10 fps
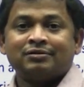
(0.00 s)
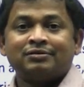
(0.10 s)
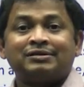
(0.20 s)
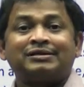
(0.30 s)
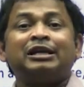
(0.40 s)

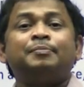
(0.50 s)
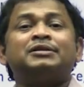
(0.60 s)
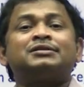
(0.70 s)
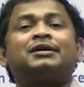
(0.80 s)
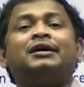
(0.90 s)

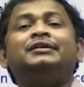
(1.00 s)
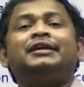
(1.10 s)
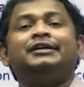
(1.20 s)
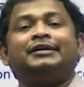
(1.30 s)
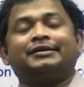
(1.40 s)
syllabus
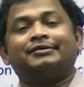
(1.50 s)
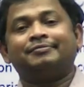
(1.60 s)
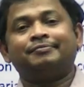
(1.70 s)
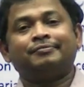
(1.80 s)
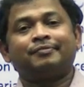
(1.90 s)
content
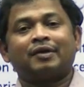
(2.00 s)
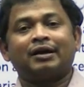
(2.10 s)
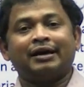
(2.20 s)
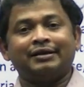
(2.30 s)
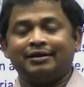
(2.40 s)

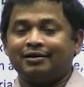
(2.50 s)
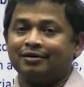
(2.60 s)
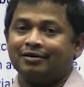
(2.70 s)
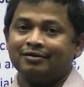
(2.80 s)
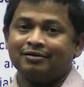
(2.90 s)
in
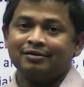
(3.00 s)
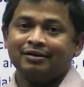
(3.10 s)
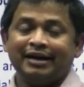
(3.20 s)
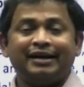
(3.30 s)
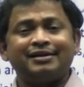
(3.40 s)
the
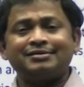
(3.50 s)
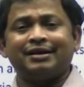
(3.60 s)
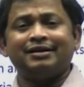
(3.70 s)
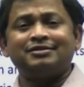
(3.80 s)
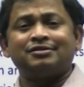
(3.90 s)
data
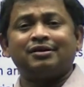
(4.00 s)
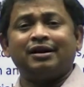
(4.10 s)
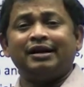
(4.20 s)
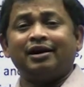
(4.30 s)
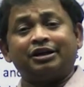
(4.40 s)
science
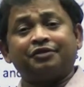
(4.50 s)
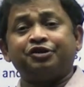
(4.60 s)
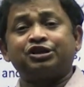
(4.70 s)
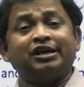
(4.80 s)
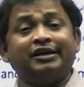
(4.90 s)
and
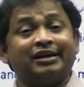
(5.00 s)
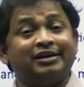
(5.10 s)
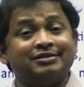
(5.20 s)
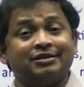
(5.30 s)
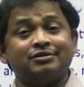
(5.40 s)
artificial
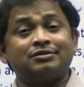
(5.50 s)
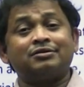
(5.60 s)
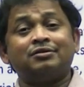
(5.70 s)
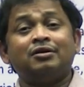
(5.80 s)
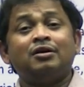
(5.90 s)
intelligence.
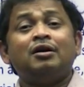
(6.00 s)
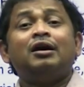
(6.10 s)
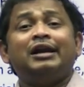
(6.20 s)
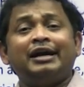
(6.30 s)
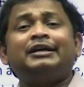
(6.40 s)

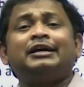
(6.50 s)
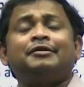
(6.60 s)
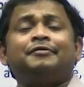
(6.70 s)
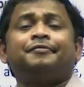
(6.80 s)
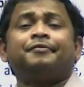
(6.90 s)

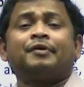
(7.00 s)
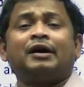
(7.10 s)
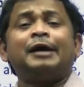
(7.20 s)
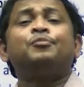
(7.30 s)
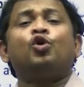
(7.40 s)
Later,
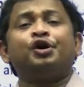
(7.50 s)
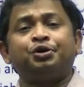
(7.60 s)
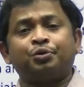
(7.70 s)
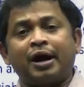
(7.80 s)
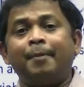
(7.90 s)
I am going
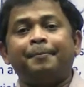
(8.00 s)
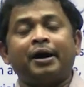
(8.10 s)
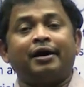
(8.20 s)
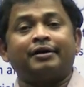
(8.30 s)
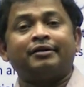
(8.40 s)
to
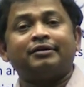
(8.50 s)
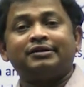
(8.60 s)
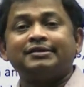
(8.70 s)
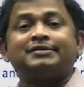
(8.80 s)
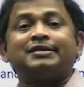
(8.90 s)
compare
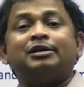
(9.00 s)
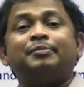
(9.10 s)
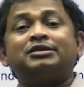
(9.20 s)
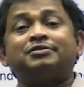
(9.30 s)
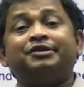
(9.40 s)
this
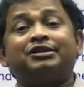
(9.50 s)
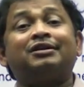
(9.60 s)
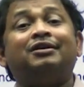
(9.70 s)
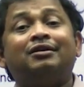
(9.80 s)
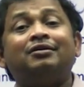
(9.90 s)
syllabus with
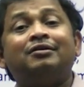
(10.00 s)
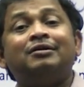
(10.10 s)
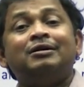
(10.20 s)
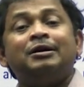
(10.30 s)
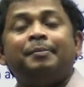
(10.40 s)
the
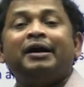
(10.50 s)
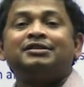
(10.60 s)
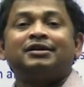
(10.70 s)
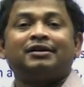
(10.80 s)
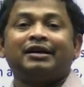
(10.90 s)

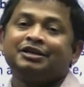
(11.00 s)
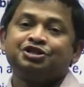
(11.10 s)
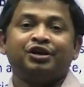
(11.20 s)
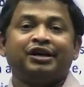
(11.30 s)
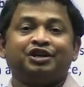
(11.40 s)
major
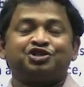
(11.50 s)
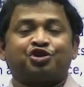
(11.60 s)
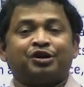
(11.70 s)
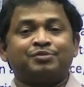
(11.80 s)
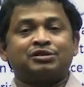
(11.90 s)
engineering
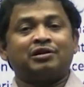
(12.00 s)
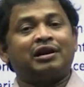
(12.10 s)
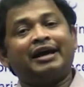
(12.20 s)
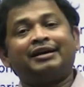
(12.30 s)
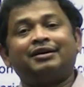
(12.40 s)
streams
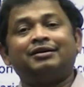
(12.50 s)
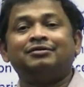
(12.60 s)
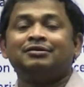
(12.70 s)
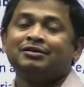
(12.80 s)
like